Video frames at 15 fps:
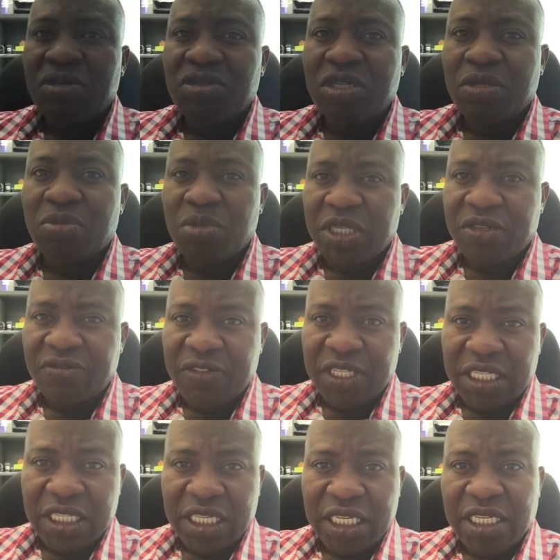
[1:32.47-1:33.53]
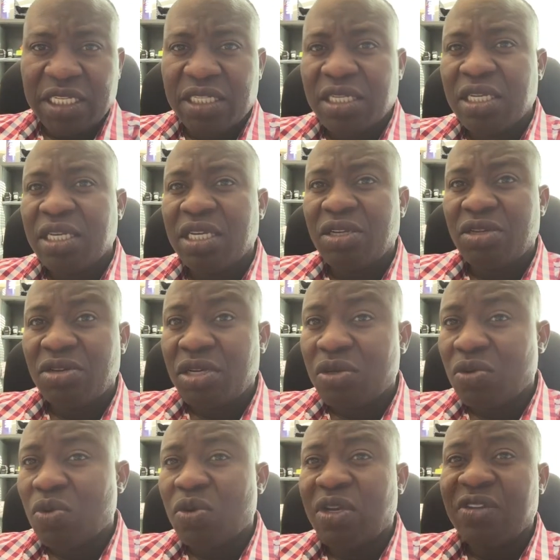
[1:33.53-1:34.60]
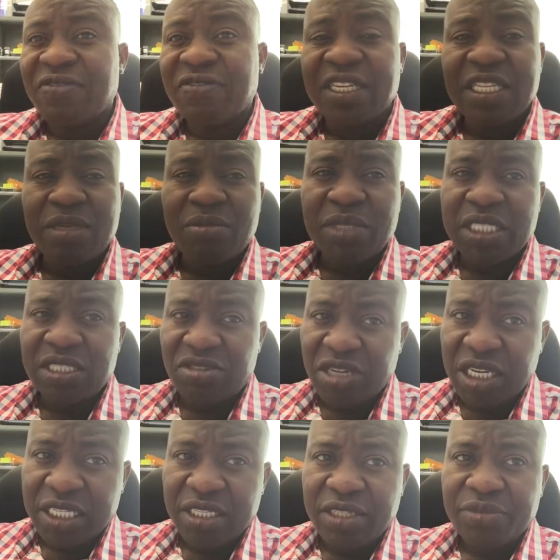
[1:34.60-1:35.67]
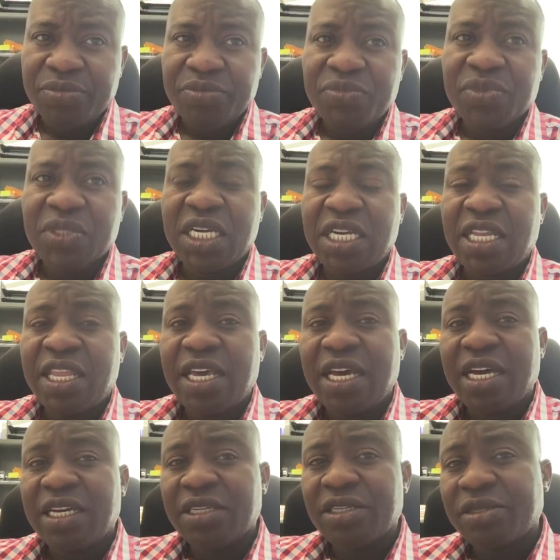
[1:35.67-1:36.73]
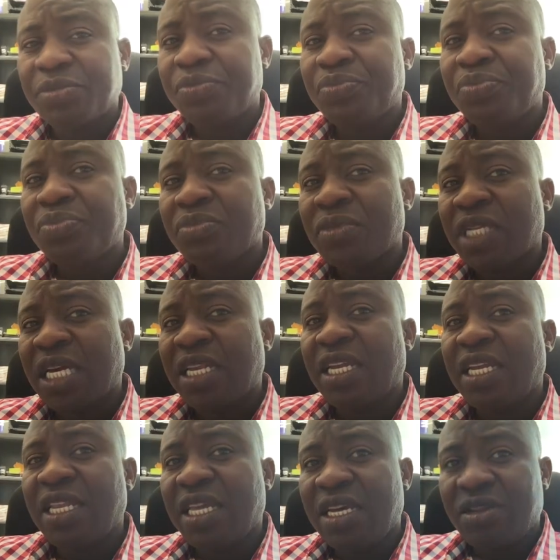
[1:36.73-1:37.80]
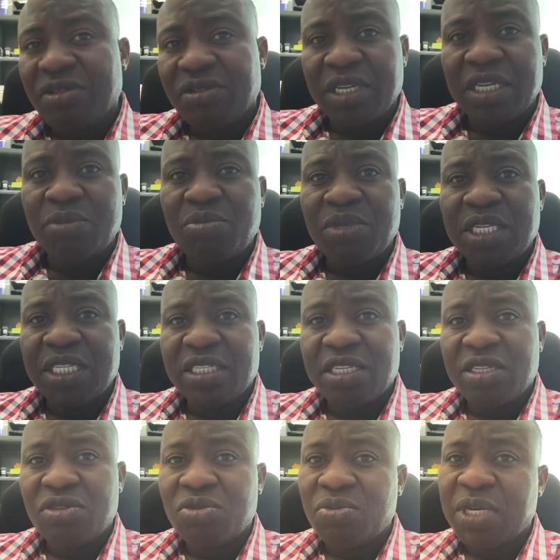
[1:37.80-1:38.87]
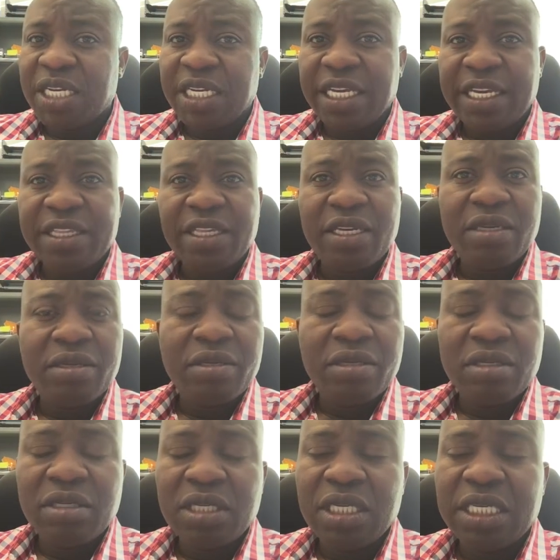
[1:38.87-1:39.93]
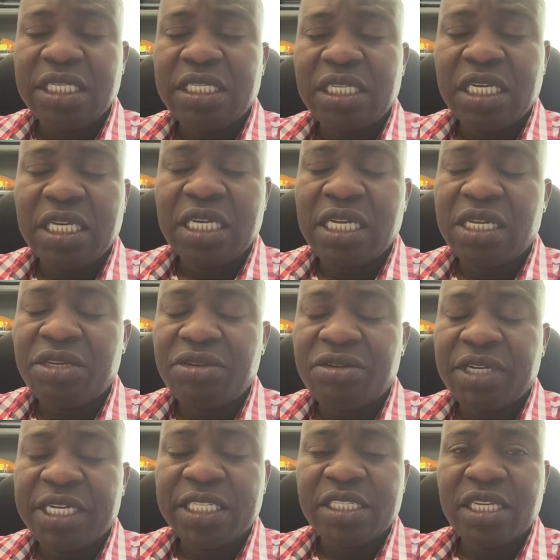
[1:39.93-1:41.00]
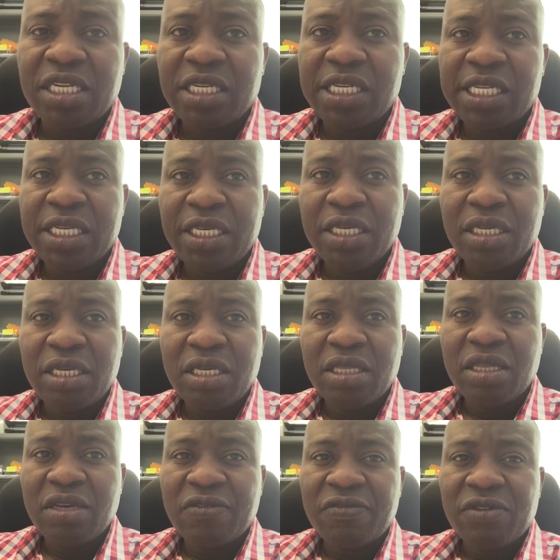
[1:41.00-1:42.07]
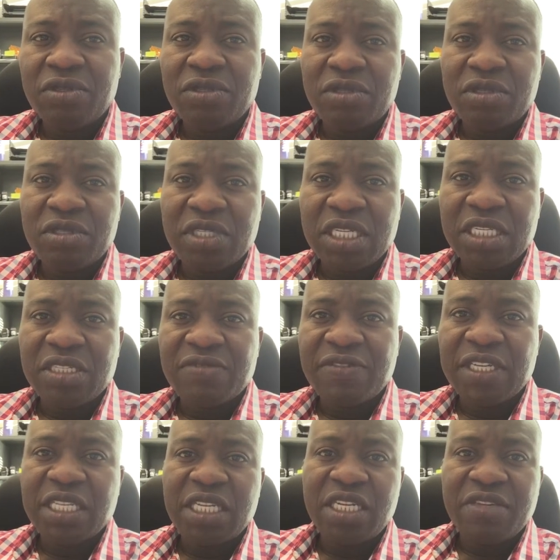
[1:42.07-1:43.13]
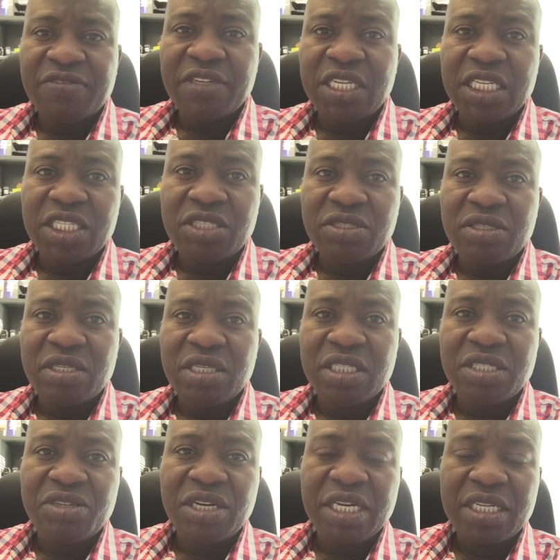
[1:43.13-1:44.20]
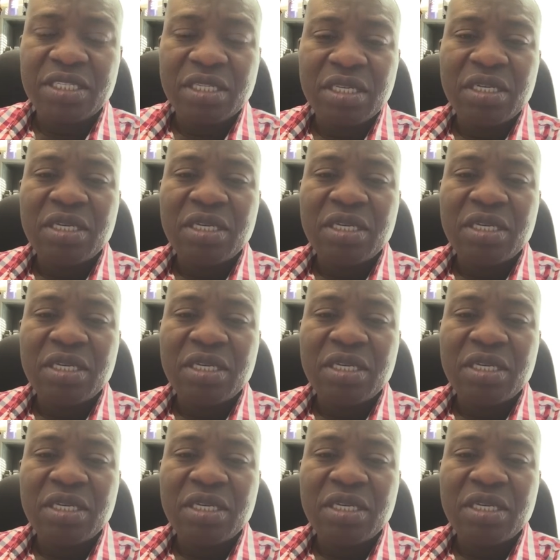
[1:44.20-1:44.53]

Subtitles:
treatment of a disease in order to qualify them as drugs under the Act, and that they are not administered to man either internally or externally, therefore do not satisfy the definition as drugs.